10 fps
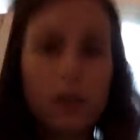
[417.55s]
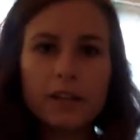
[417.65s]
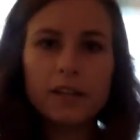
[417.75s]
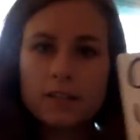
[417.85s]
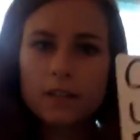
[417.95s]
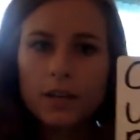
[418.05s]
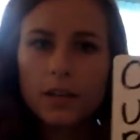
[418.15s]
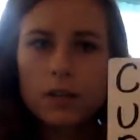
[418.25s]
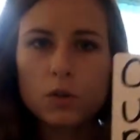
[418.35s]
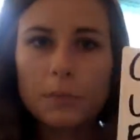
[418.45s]
all this.
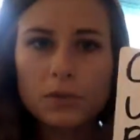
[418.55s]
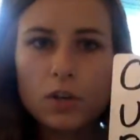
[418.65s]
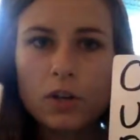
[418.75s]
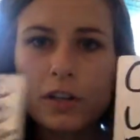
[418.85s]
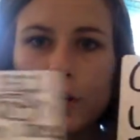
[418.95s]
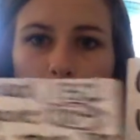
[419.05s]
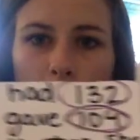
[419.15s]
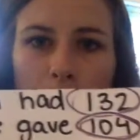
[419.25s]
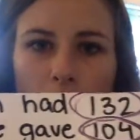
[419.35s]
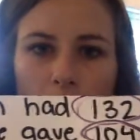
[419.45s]
So I'm circling in
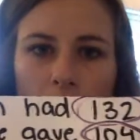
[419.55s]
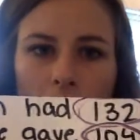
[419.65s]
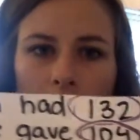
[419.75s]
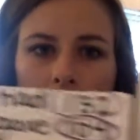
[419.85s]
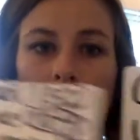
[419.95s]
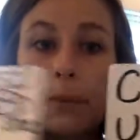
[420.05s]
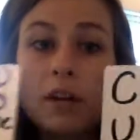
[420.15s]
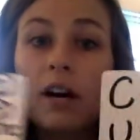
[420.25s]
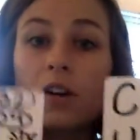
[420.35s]
purple. I'm going to